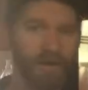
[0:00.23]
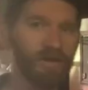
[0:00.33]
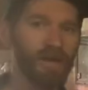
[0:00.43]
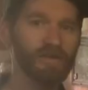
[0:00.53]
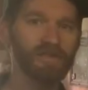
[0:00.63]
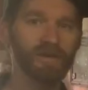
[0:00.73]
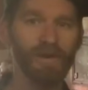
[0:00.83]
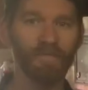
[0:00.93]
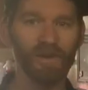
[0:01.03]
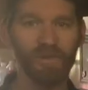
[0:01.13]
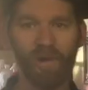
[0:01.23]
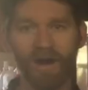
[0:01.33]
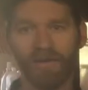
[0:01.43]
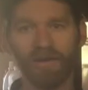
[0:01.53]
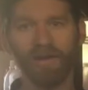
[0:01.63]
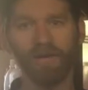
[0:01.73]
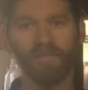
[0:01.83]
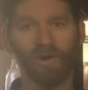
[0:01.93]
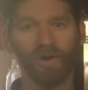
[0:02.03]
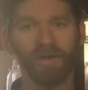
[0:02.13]
Okay, so I'm rewiring a hub
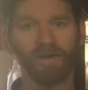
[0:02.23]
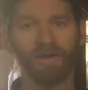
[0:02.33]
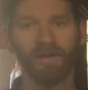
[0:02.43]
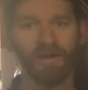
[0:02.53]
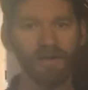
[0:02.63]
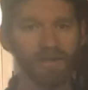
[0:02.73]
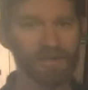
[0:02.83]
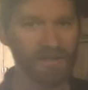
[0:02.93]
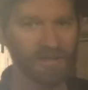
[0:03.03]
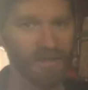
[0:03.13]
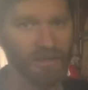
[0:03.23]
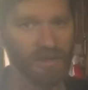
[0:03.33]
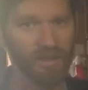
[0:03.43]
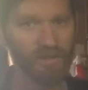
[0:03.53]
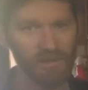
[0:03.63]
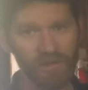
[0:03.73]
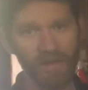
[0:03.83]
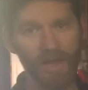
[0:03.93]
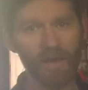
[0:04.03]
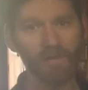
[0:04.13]
motor. This is a
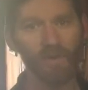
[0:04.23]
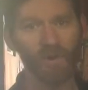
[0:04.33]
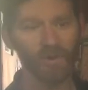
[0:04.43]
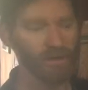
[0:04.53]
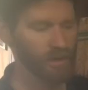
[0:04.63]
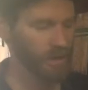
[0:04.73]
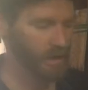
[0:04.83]
light hub motor,